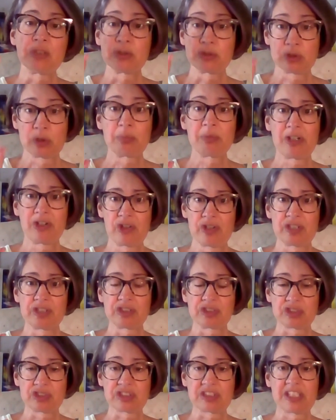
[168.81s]
numeric
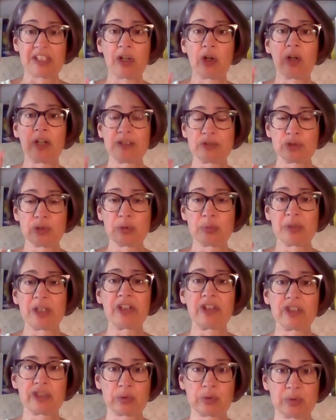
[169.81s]
skill, and
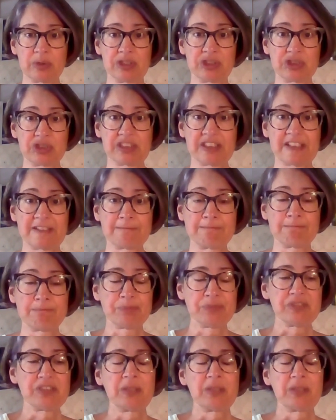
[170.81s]
numeric reasoning,